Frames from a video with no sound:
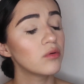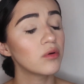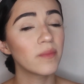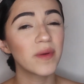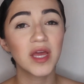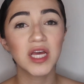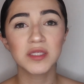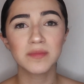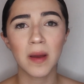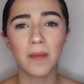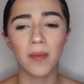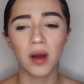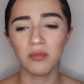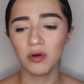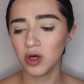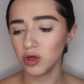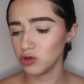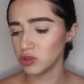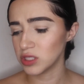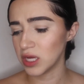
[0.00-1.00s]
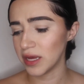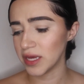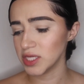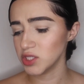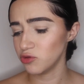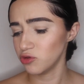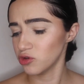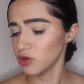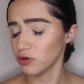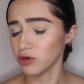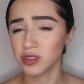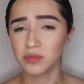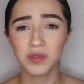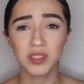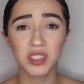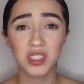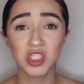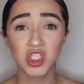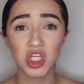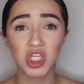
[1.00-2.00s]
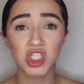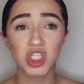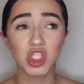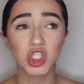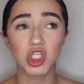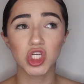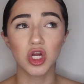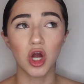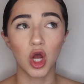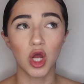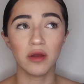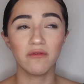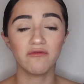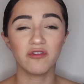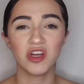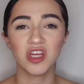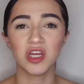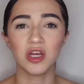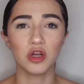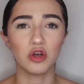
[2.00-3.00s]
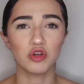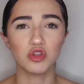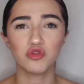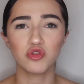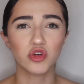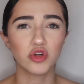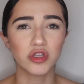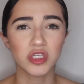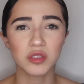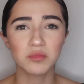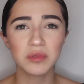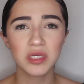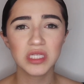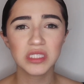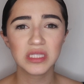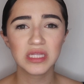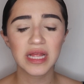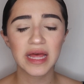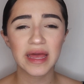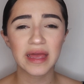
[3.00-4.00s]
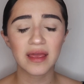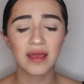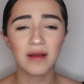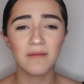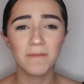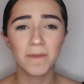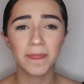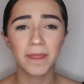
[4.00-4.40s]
because my mom got Ozias for the Christmas exchange and she got clothes for Christmas. Like